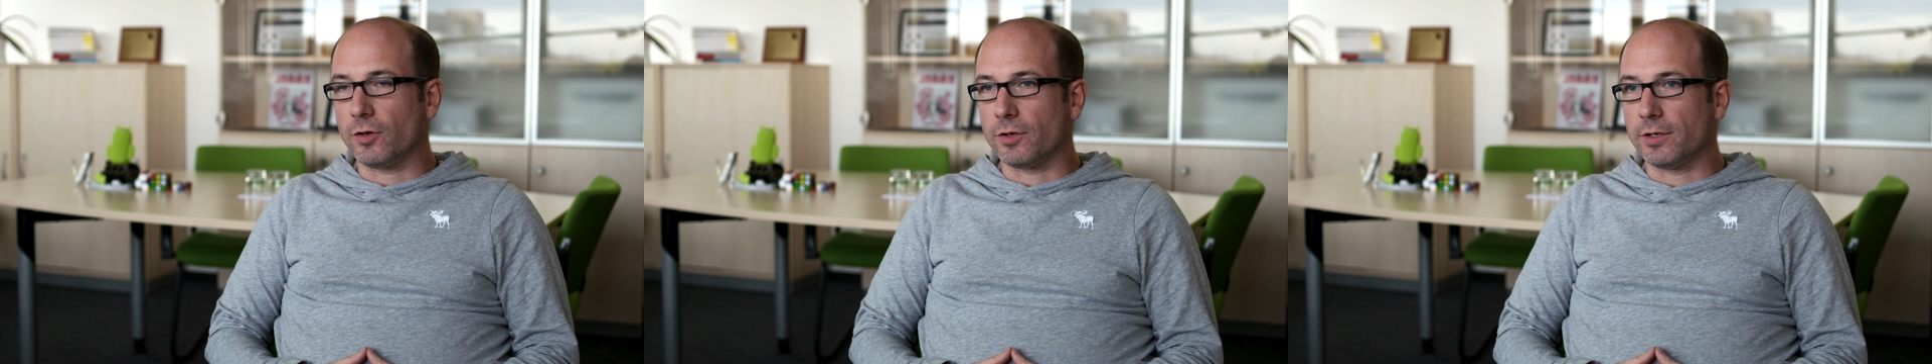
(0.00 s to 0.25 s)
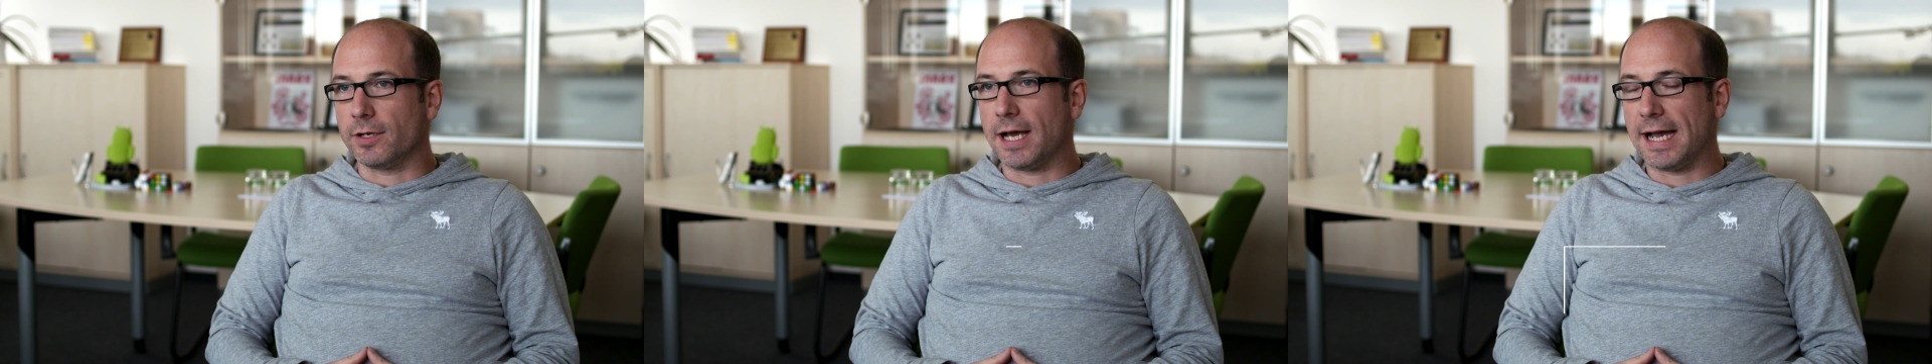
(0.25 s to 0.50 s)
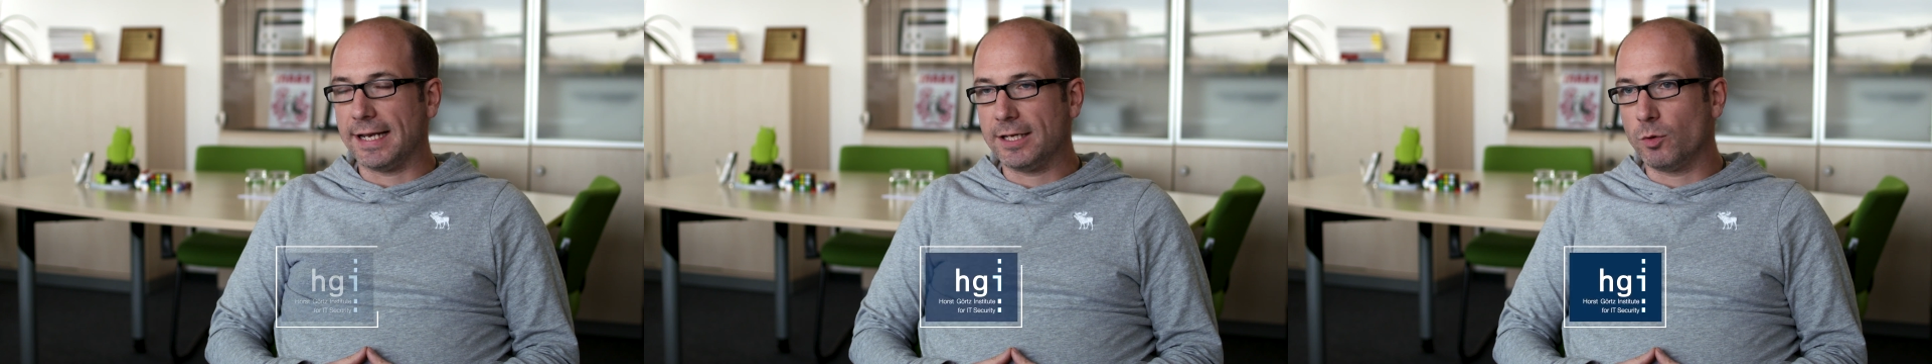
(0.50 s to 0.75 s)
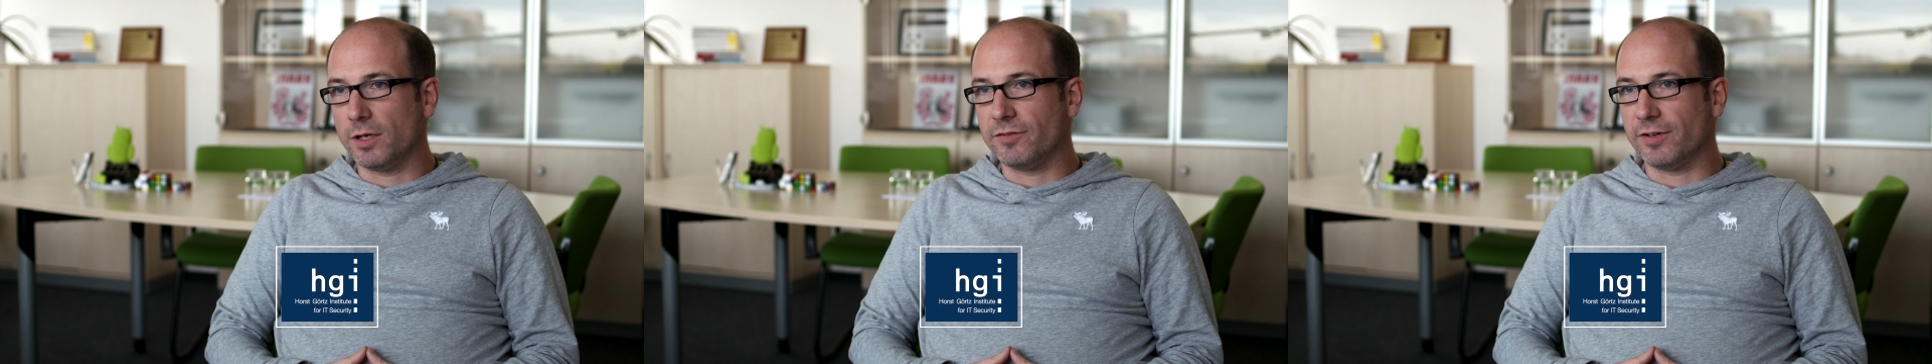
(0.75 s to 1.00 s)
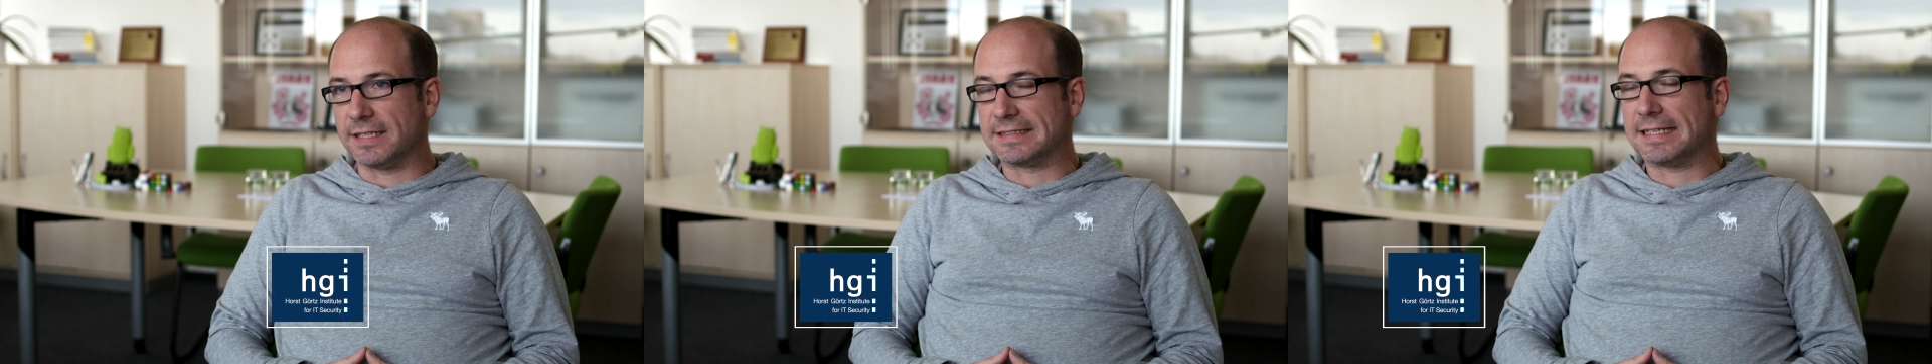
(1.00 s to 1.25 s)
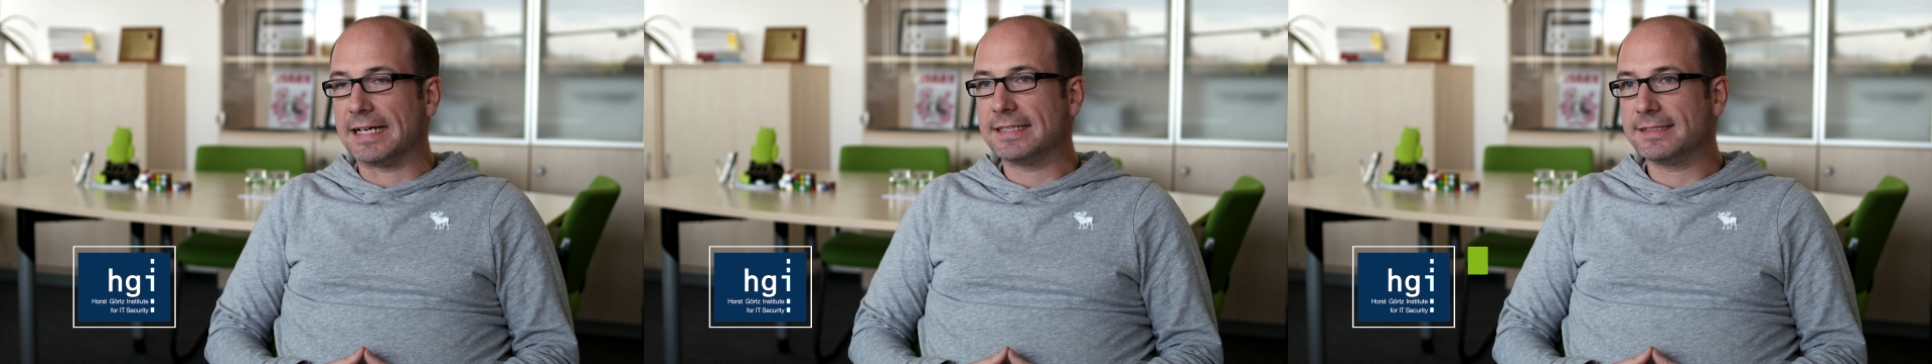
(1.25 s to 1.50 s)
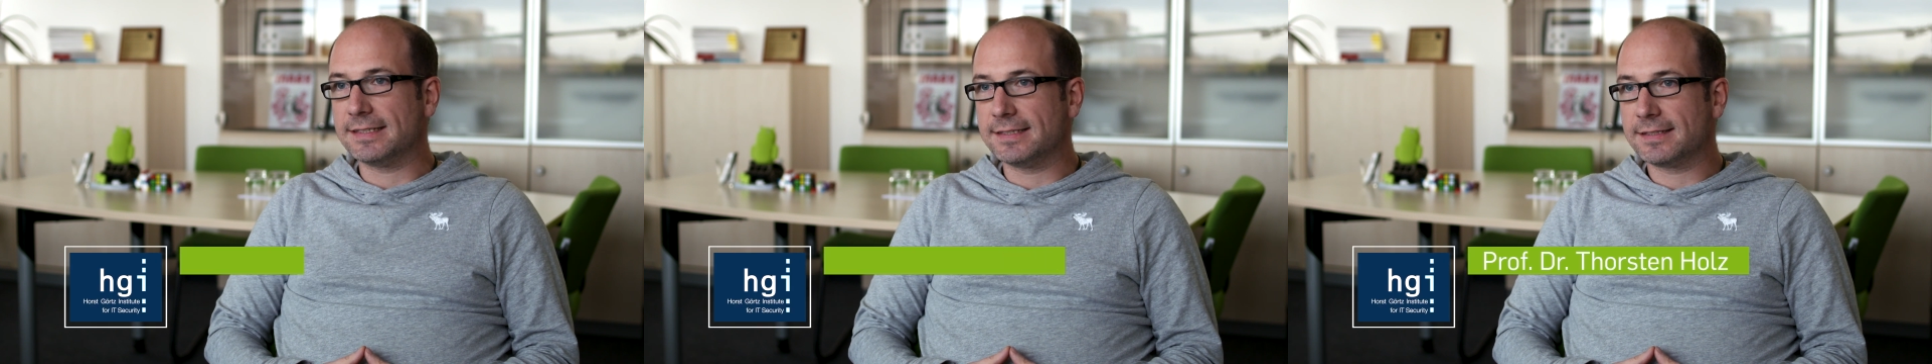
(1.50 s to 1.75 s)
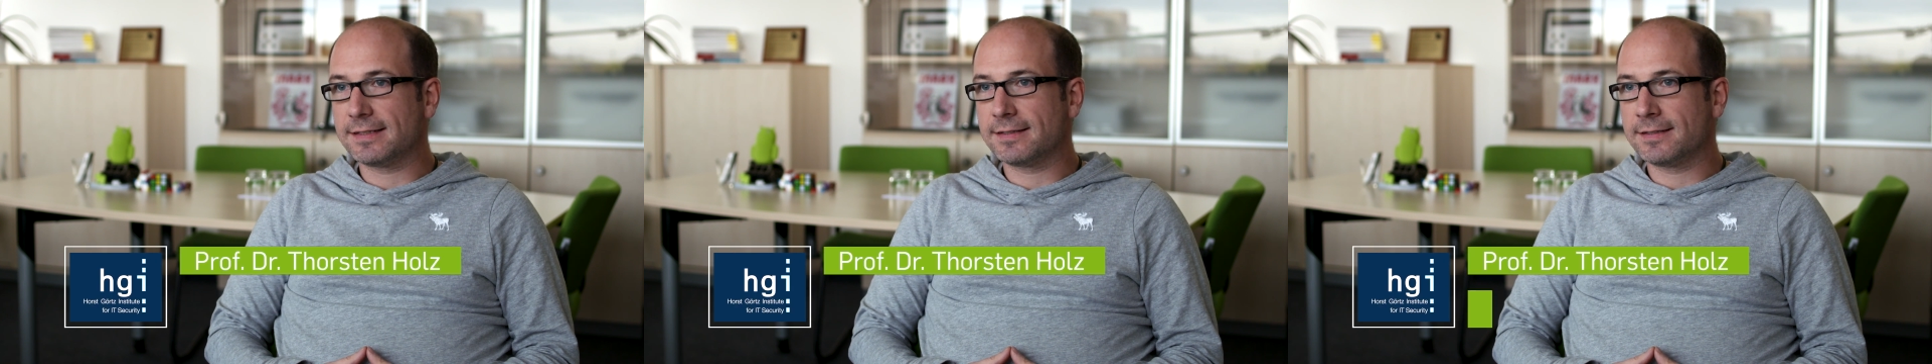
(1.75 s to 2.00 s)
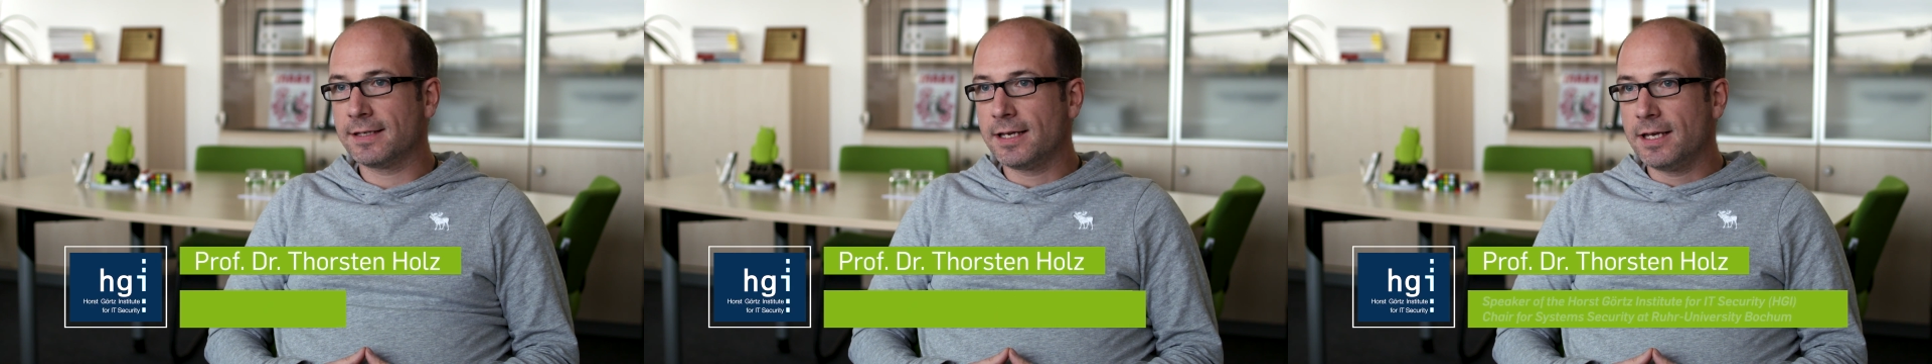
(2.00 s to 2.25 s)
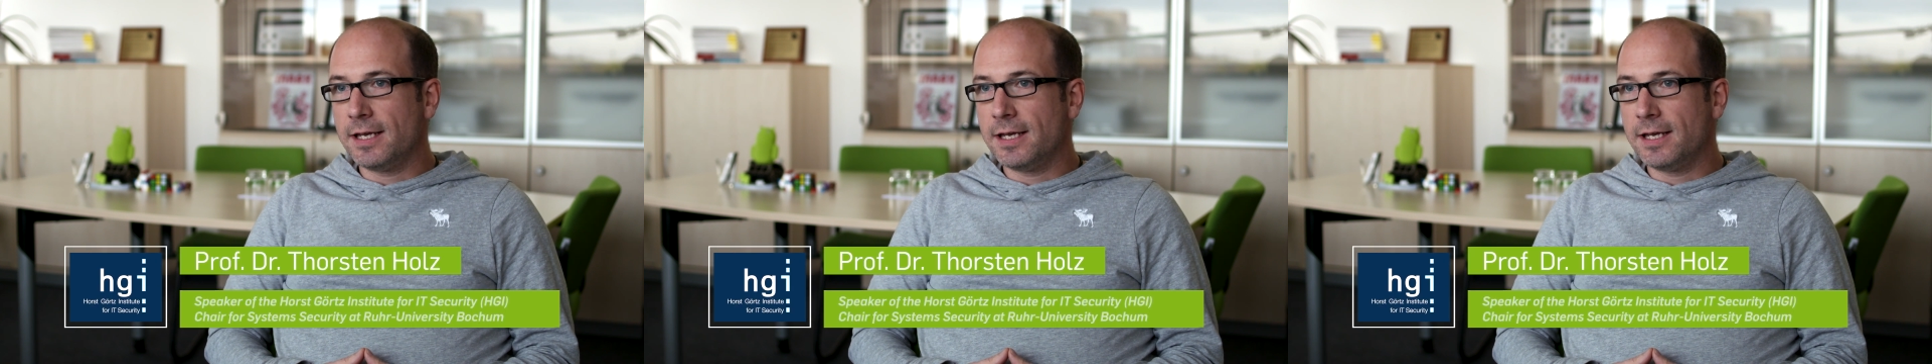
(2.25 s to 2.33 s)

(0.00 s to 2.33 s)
on highly qualified scientists,